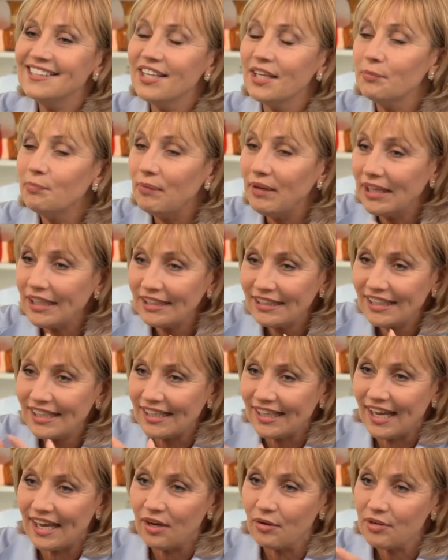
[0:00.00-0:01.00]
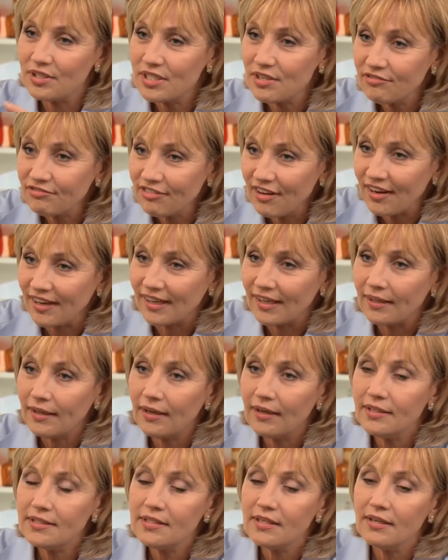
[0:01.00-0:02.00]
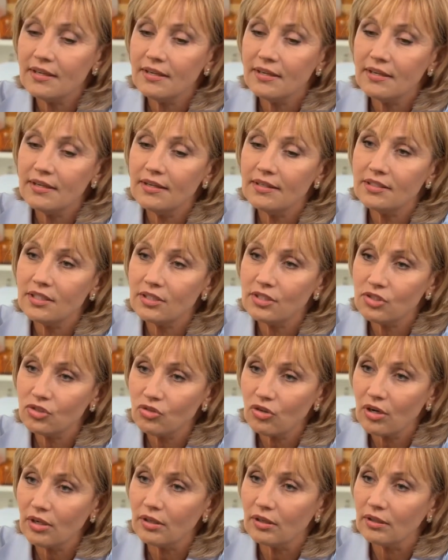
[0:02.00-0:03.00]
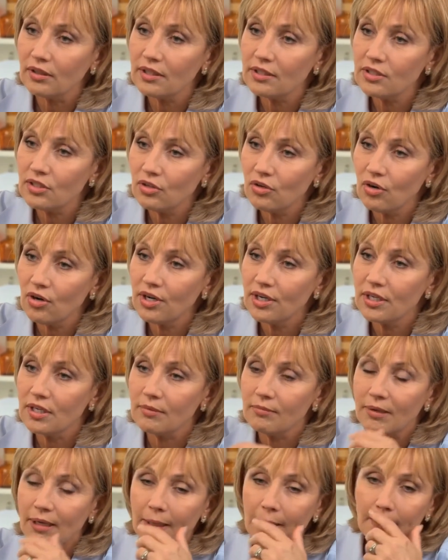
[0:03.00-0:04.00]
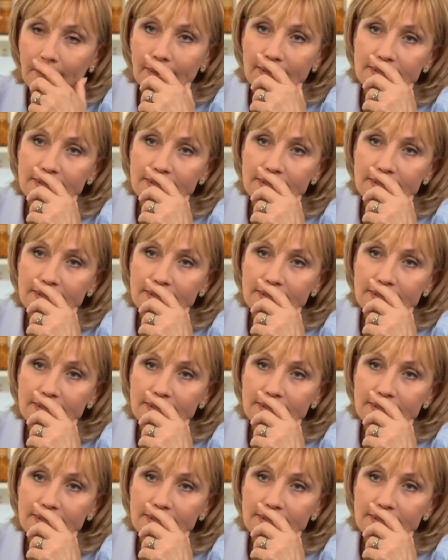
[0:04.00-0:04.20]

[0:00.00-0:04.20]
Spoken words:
It's like being a litigator. It's a fight. It's a struggle. It's an argument.